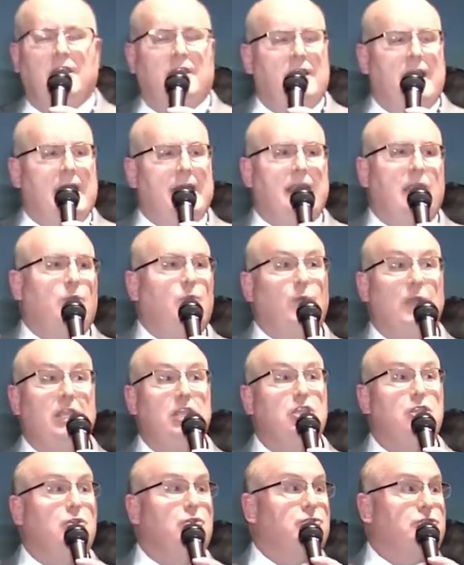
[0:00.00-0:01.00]
And then we
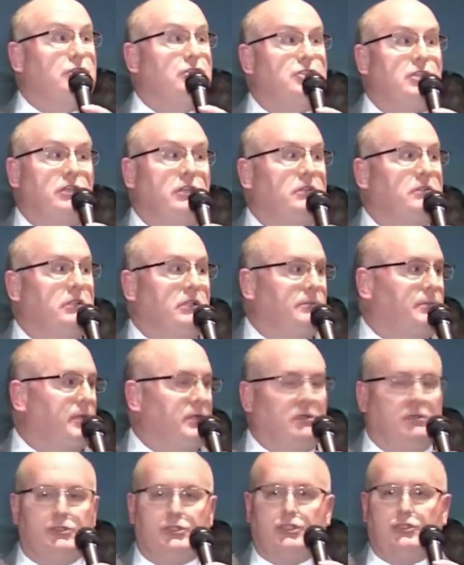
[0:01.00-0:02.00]
use a
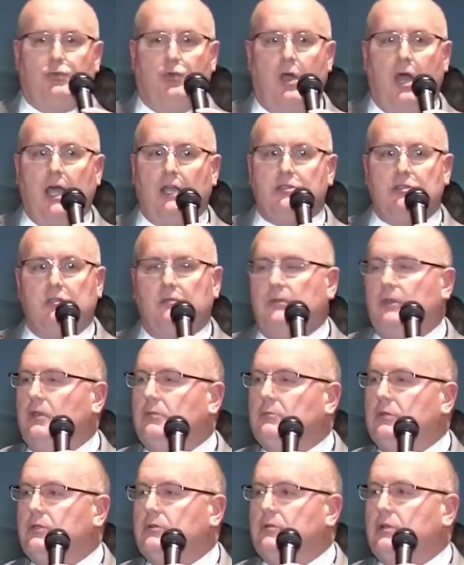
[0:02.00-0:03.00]
geotypical swatch of
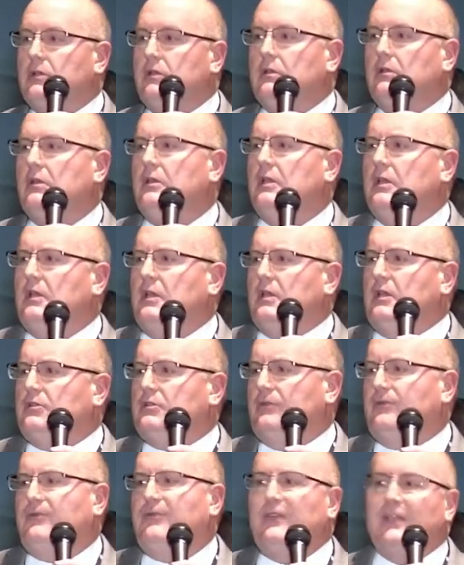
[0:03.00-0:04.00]
imagery
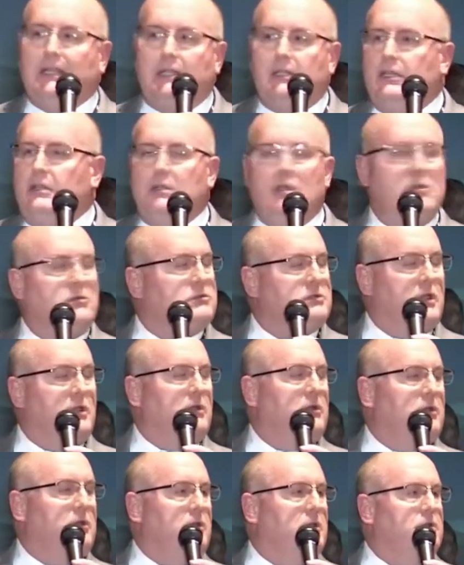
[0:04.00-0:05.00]
to fill in those
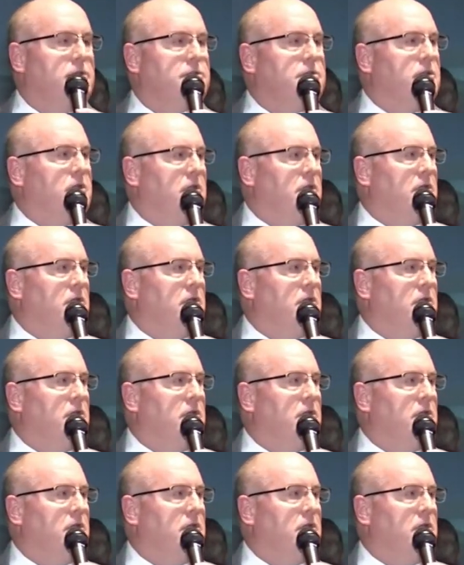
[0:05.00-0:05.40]
areas.